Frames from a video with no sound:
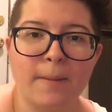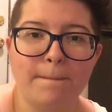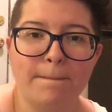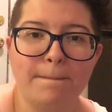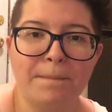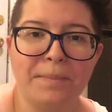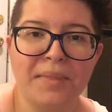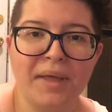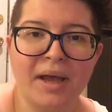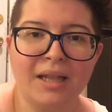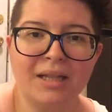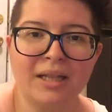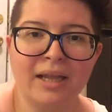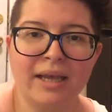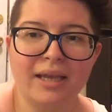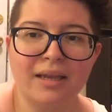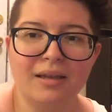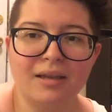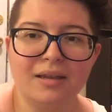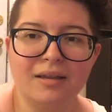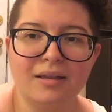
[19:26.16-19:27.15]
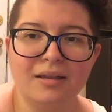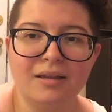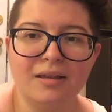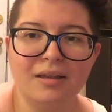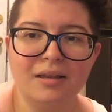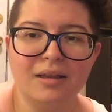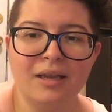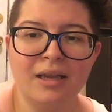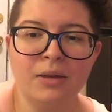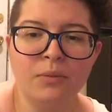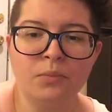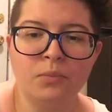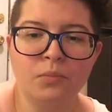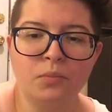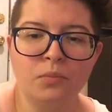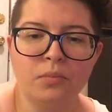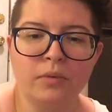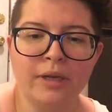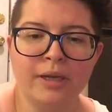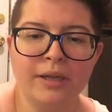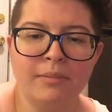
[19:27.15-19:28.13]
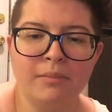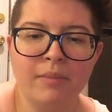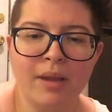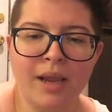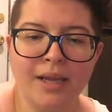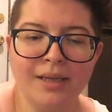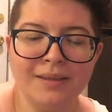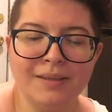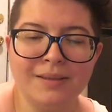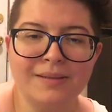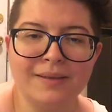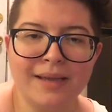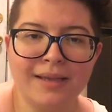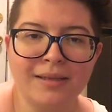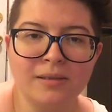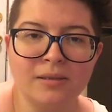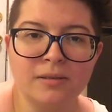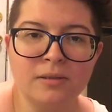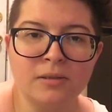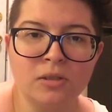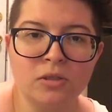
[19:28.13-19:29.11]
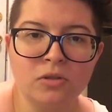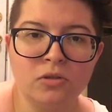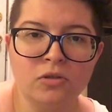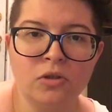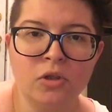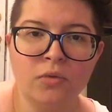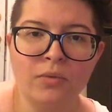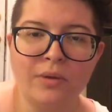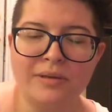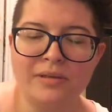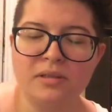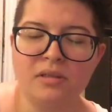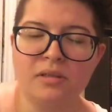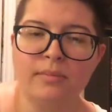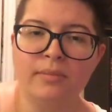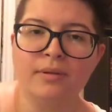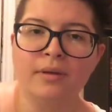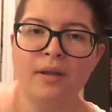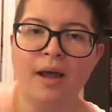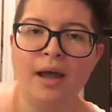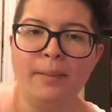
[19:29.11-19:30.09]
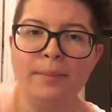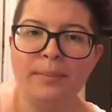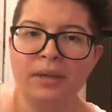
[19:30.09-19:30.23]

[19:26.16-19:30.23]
that like it made sense to the rest of the plot,